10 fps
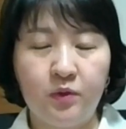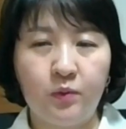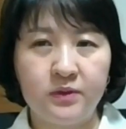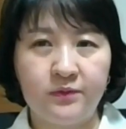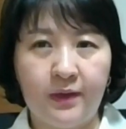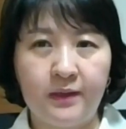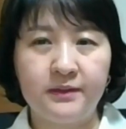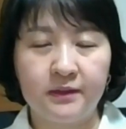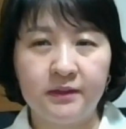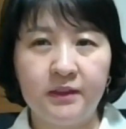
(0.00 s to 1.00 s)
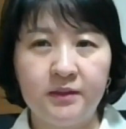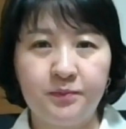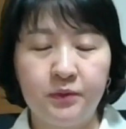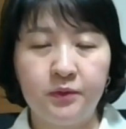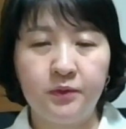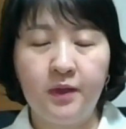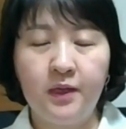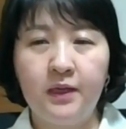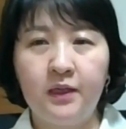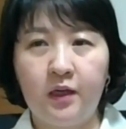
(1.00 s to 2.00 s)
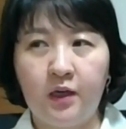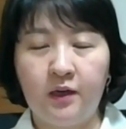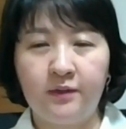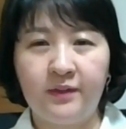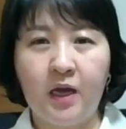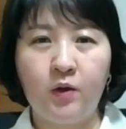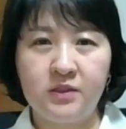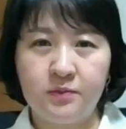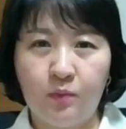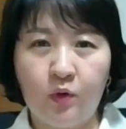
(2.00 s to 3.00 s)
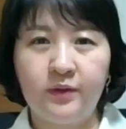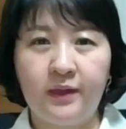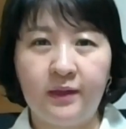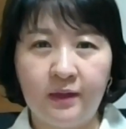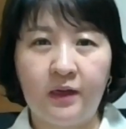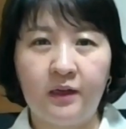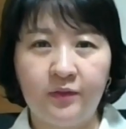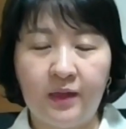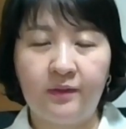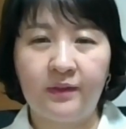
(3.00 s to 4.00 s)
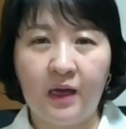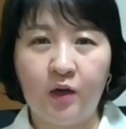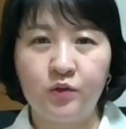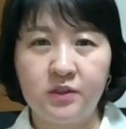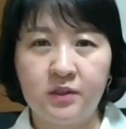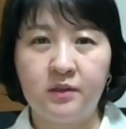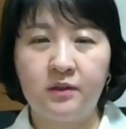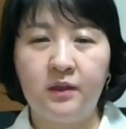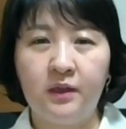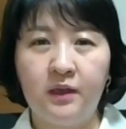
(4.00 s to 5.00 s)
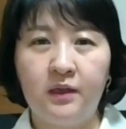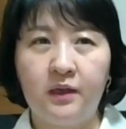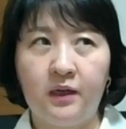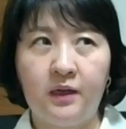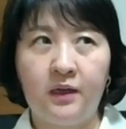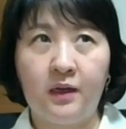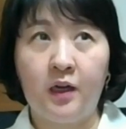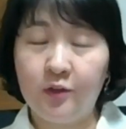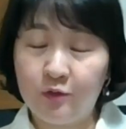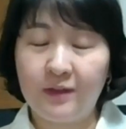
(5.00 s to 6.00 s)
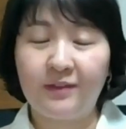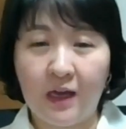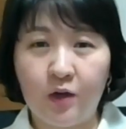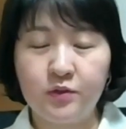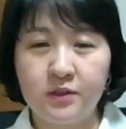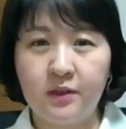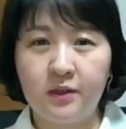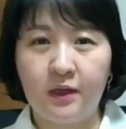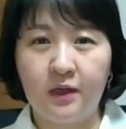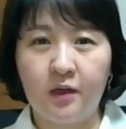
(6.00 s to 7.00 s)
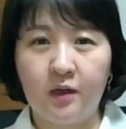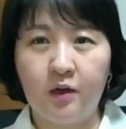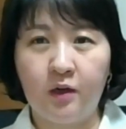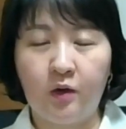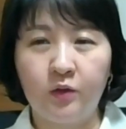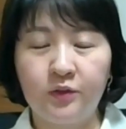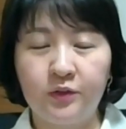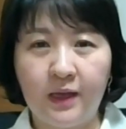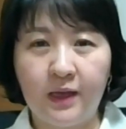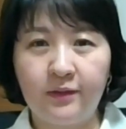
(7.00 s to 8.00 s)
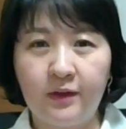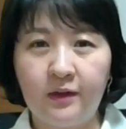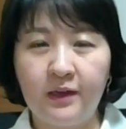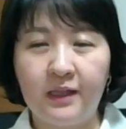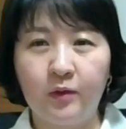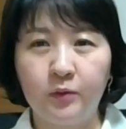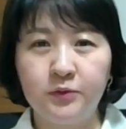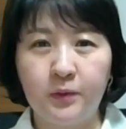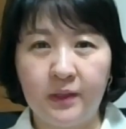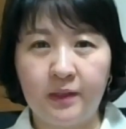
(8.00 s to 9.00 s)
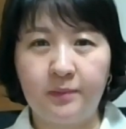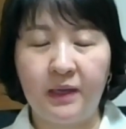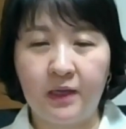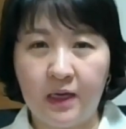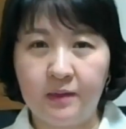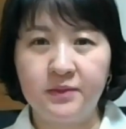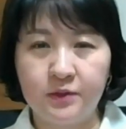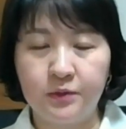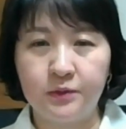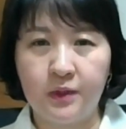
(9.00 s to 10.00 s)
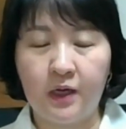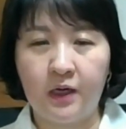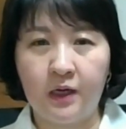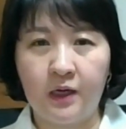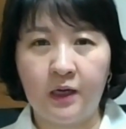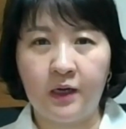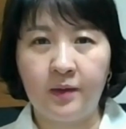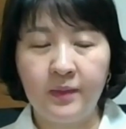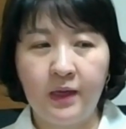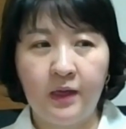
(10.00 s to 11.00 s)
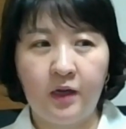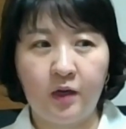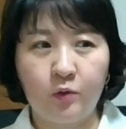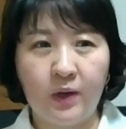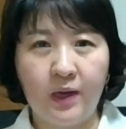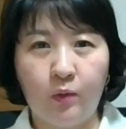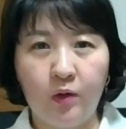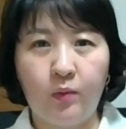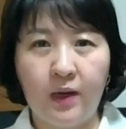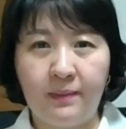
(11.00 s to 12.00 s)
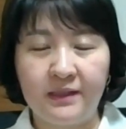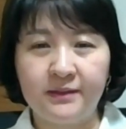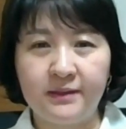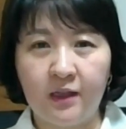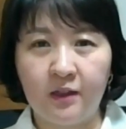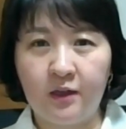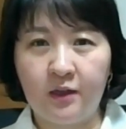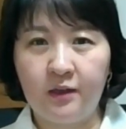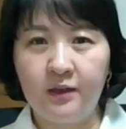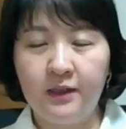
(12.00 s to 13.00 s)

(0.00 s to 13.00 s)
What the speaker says: book was very successful. Now it's more than 10,000, 100,000 altogether, and also it becomes to a quite worldwide bestseller.